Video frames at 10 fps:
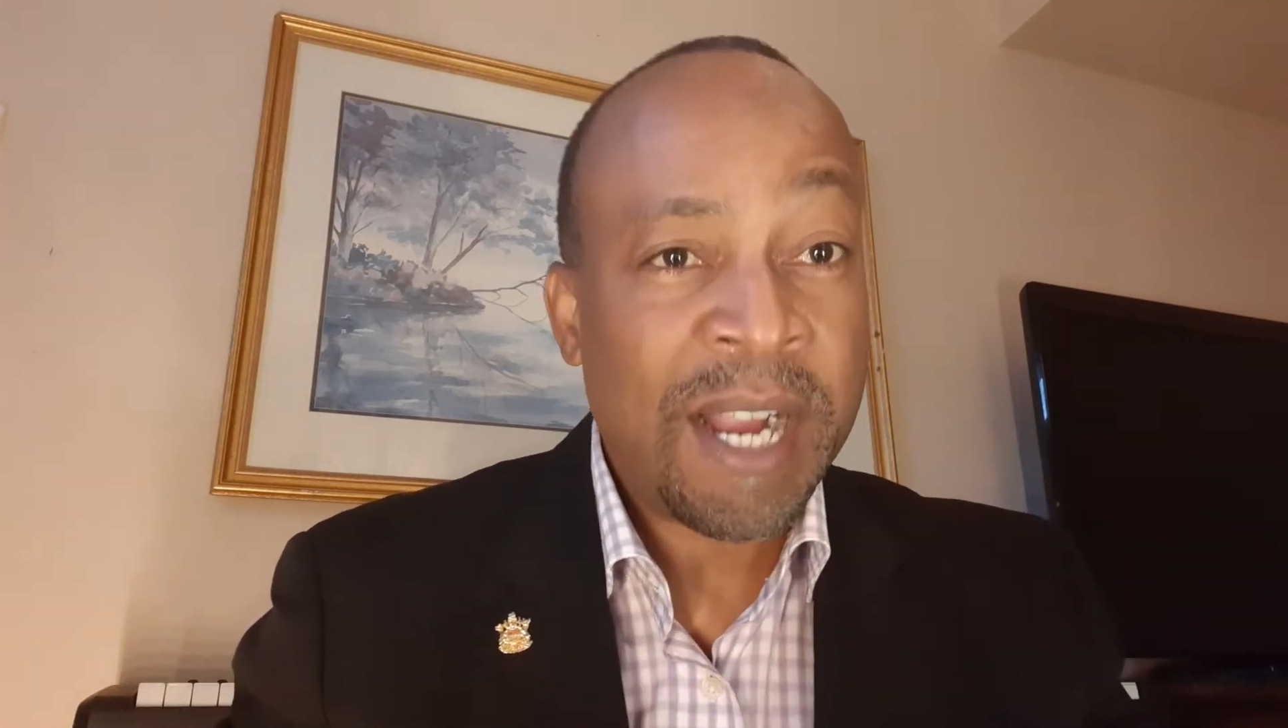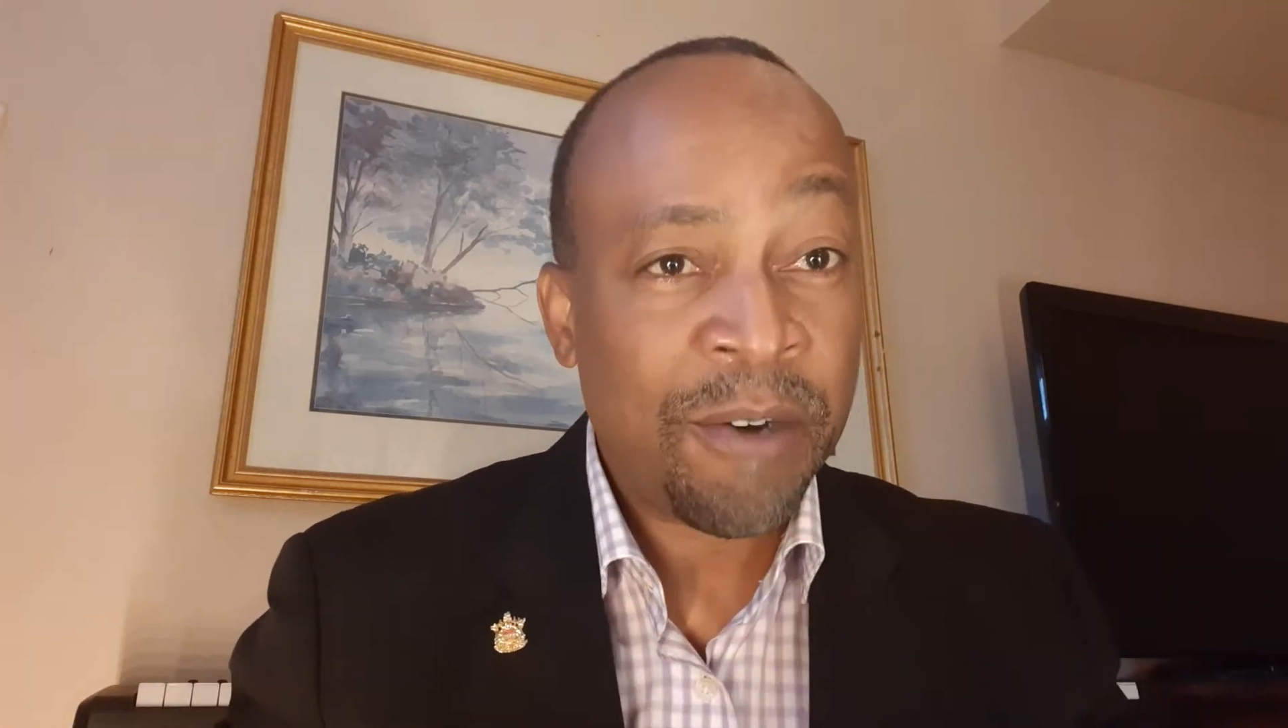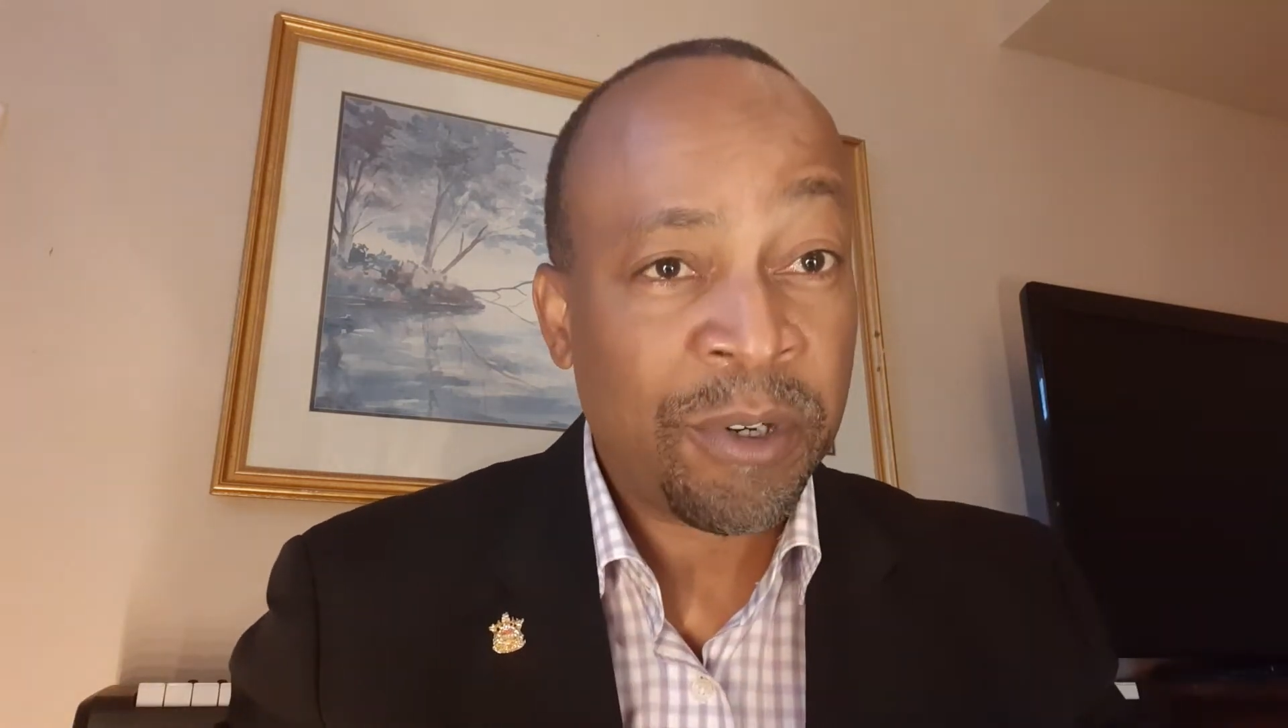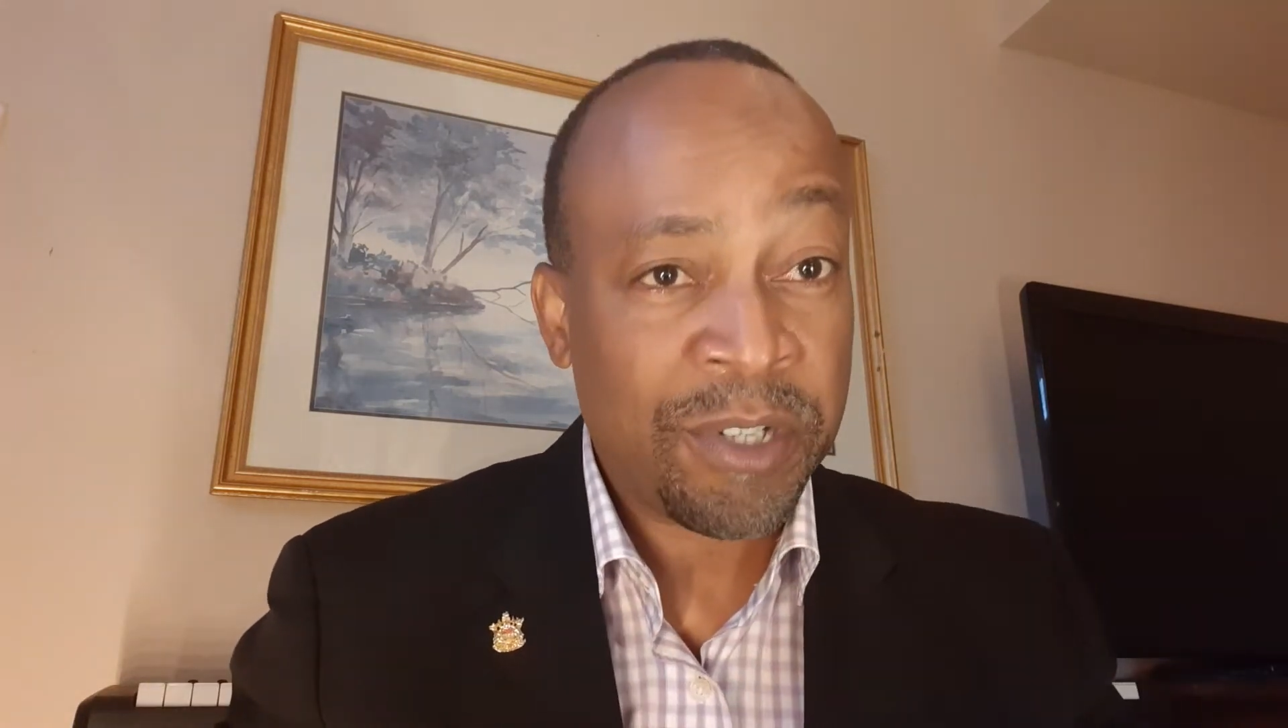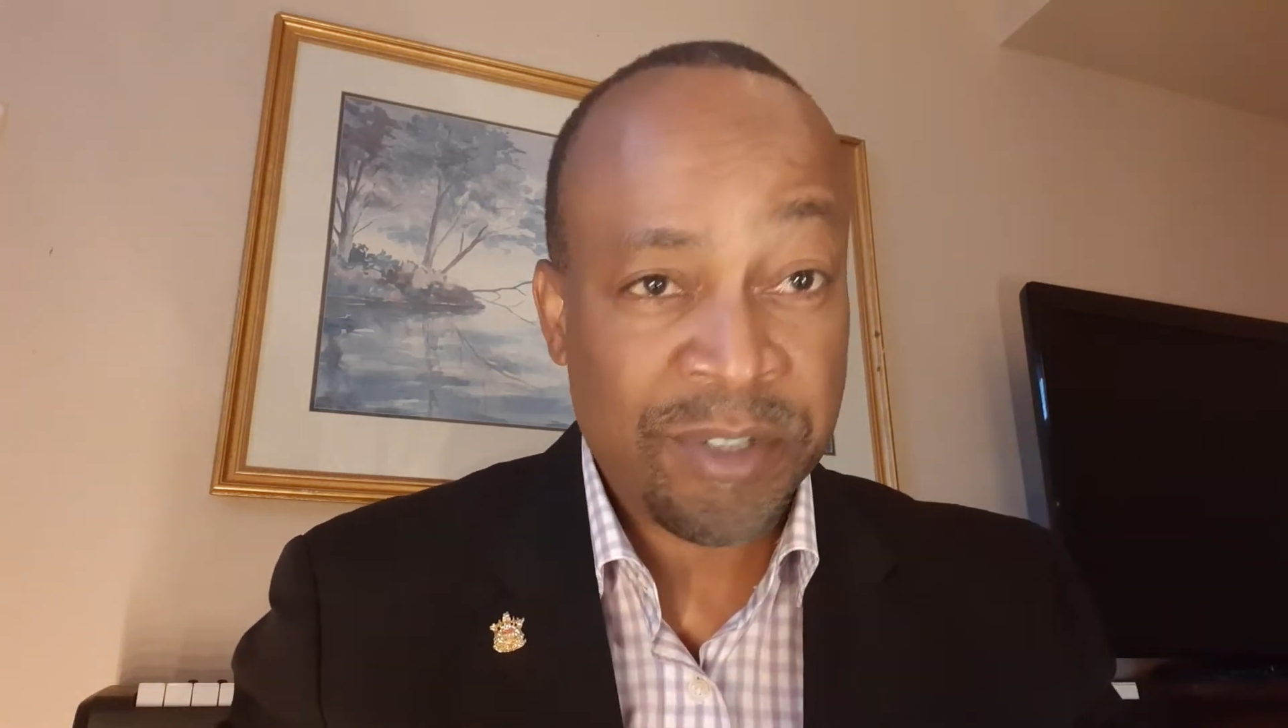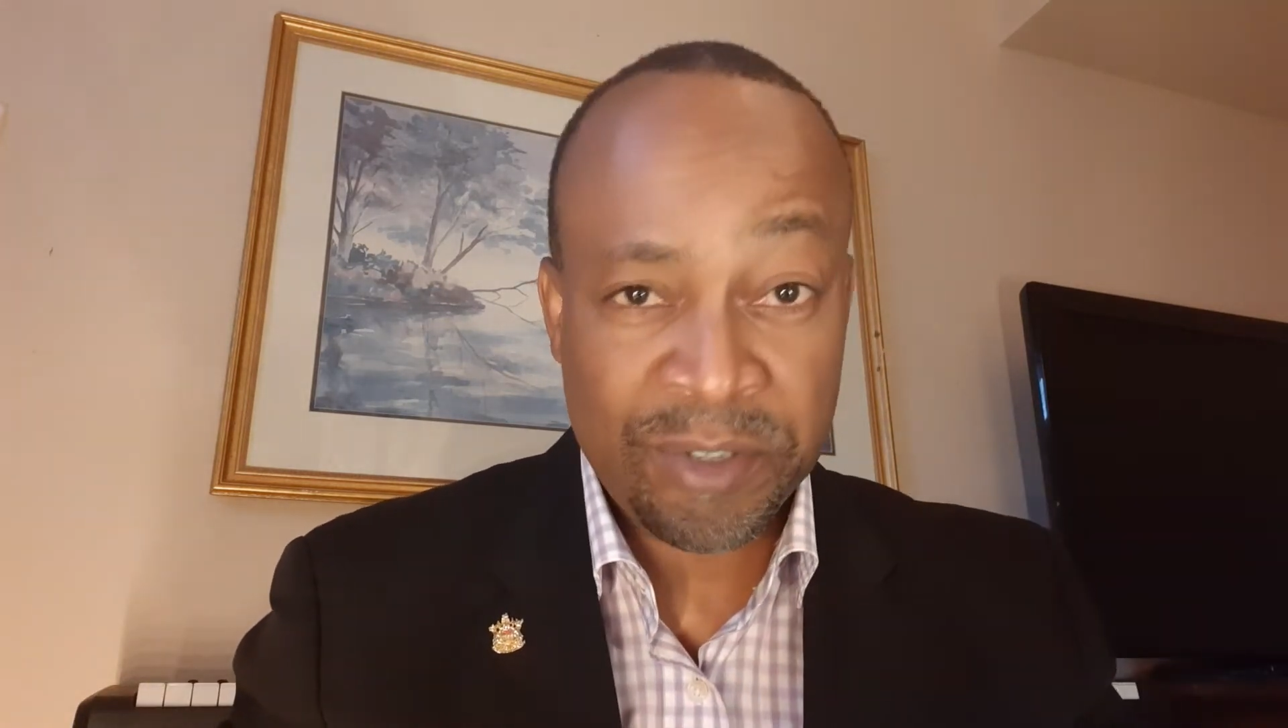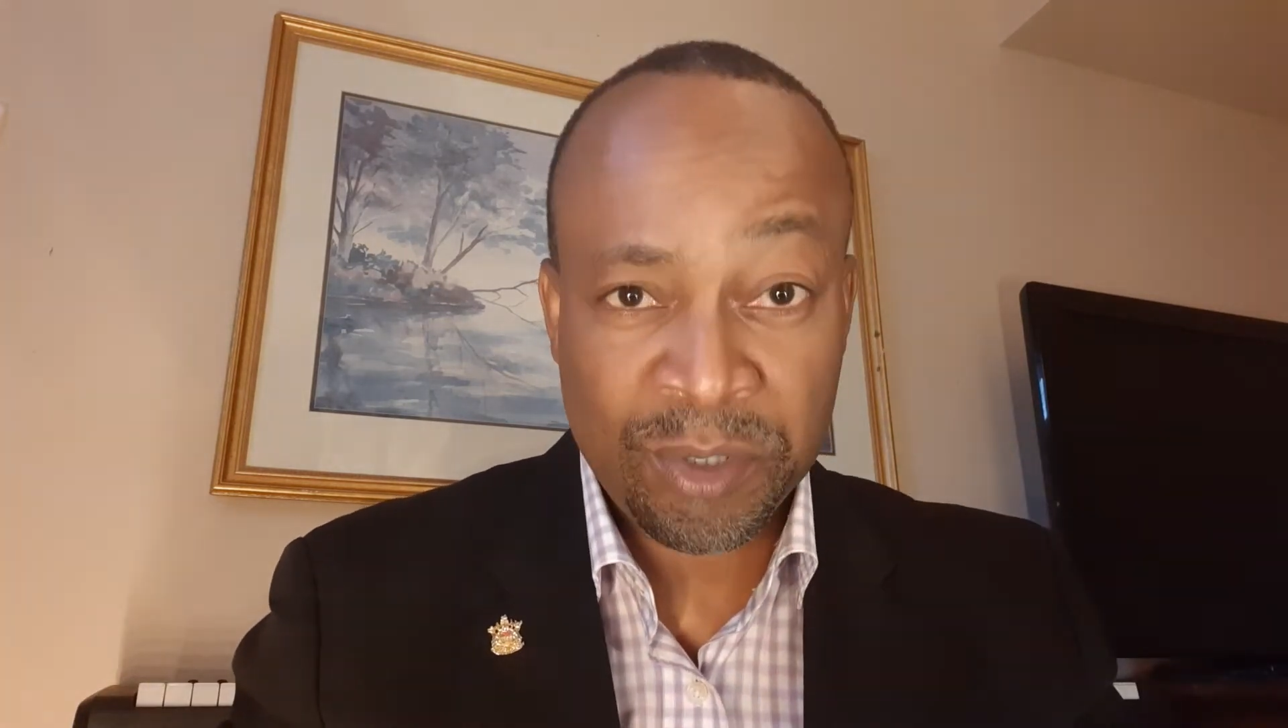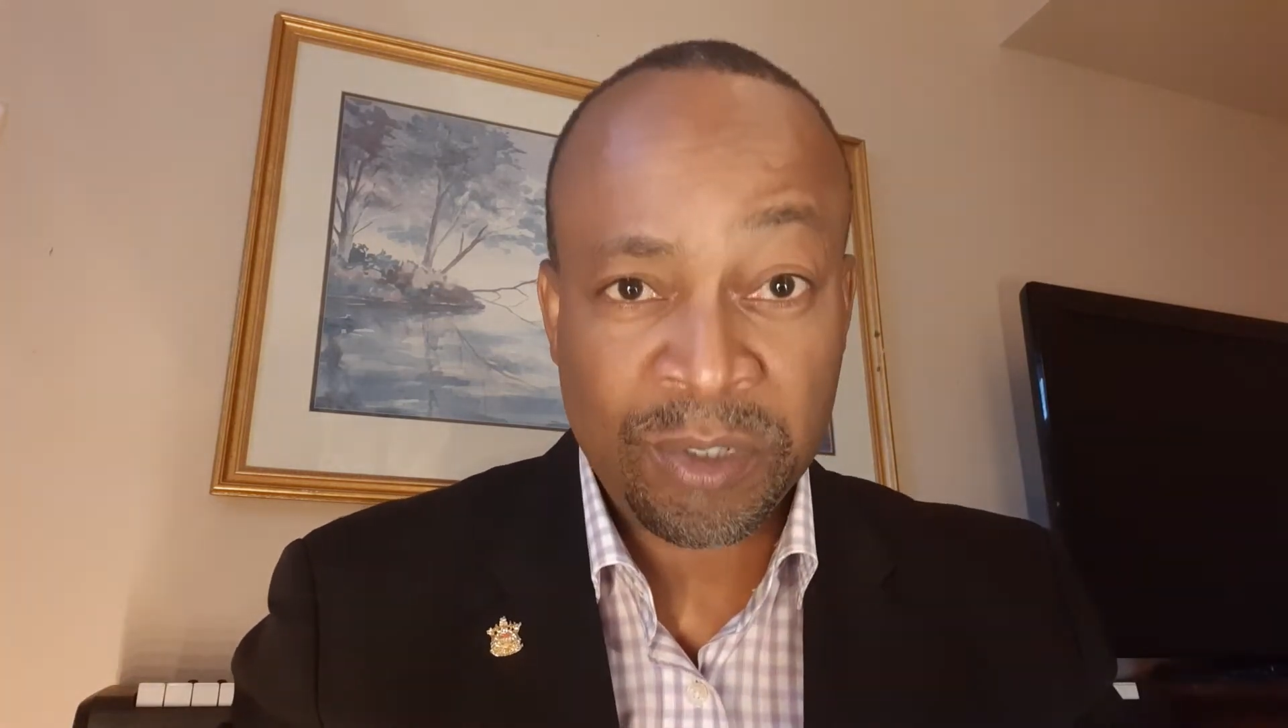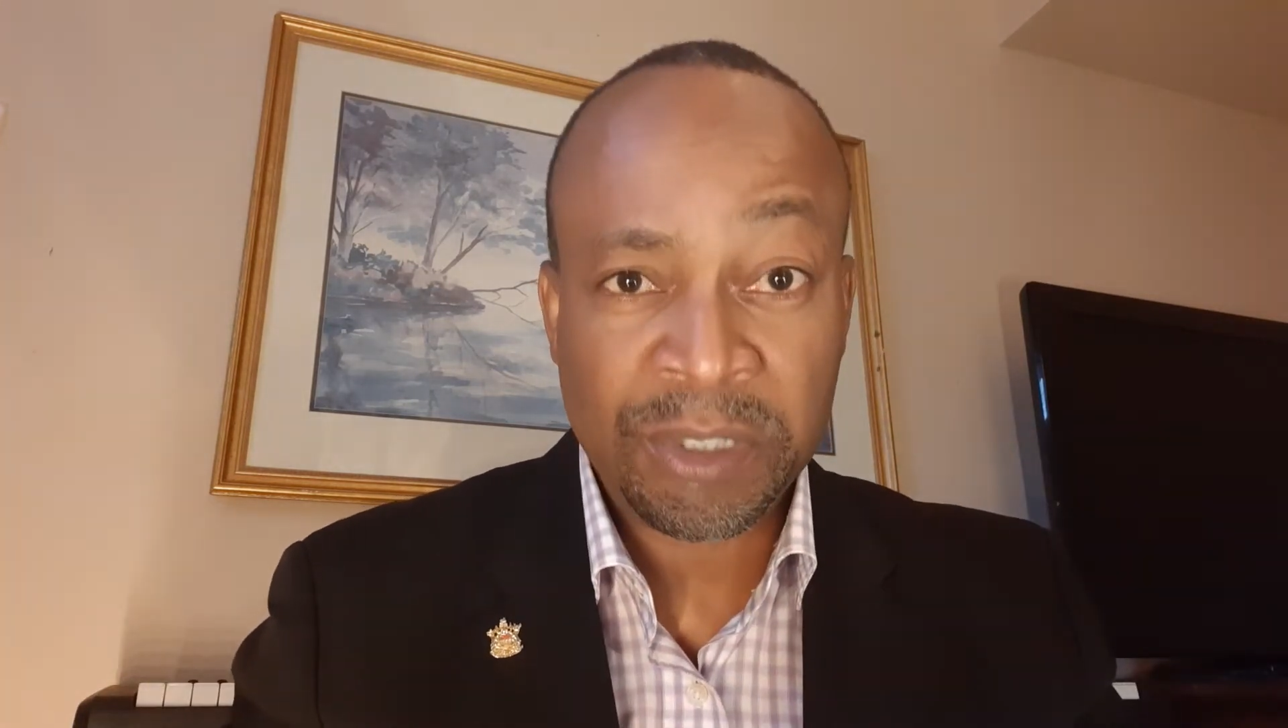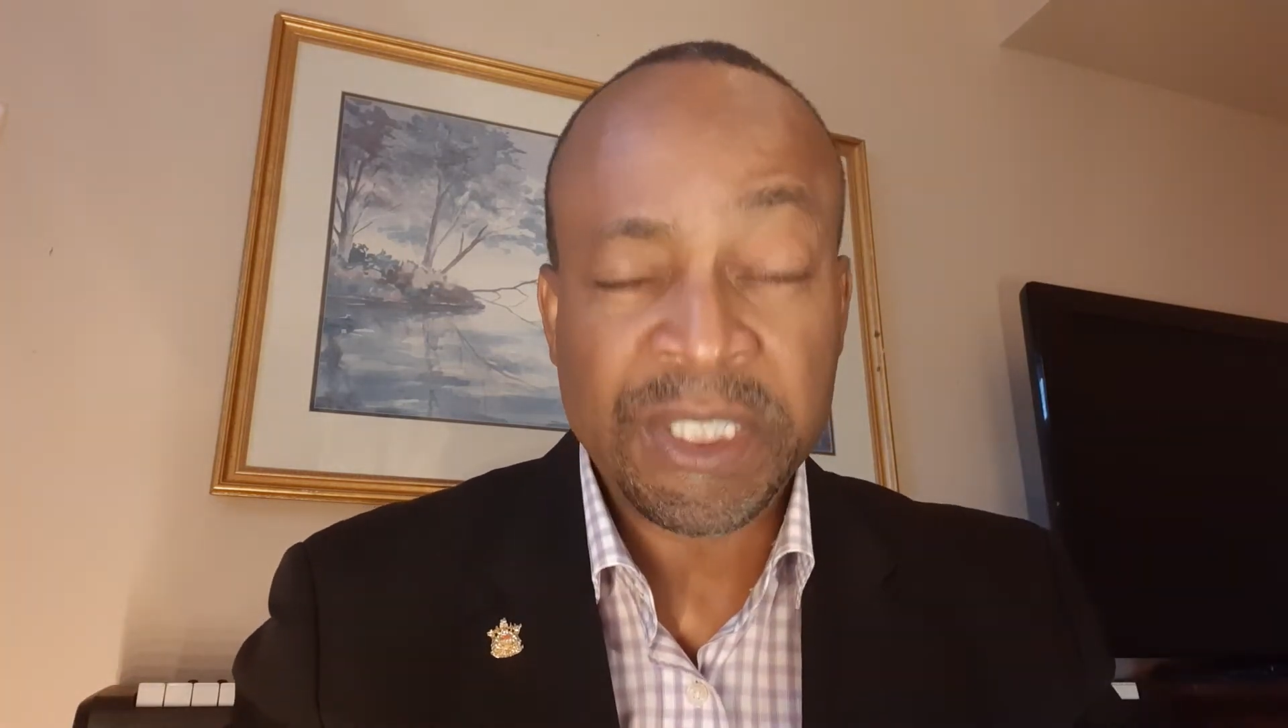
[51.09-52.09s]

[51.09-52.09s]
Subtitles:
our store